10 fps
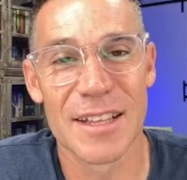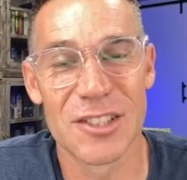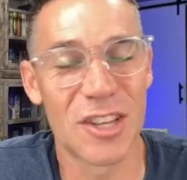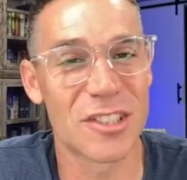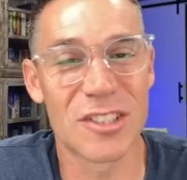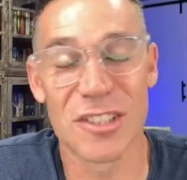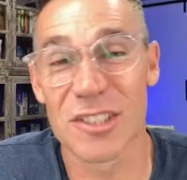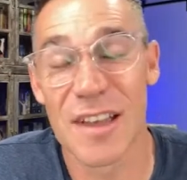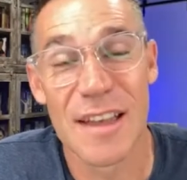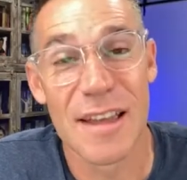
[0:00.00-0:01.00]

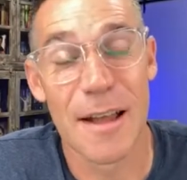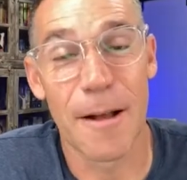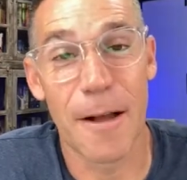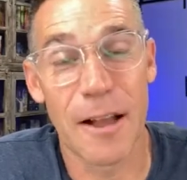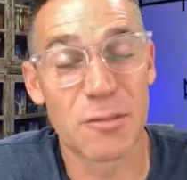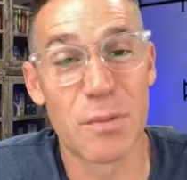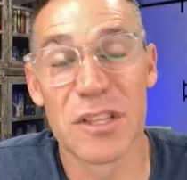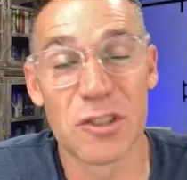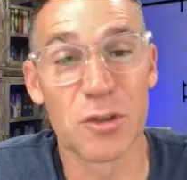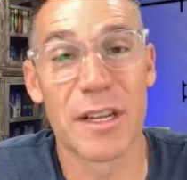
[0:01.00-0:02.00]
Us
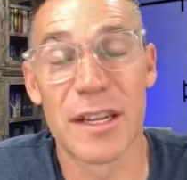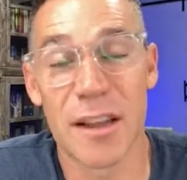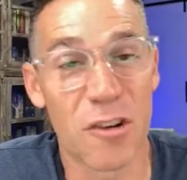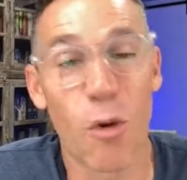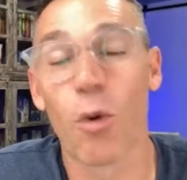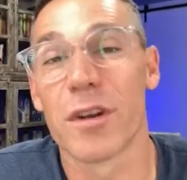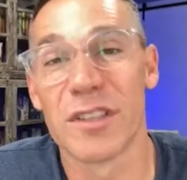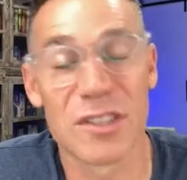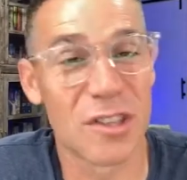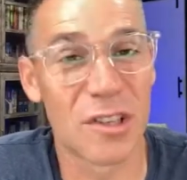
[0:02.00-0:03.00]
being treated
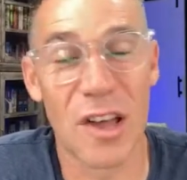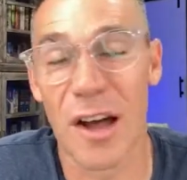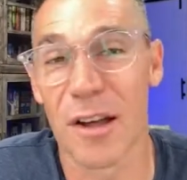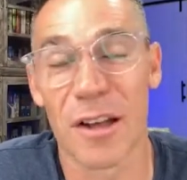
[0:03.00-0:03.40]
according to the law,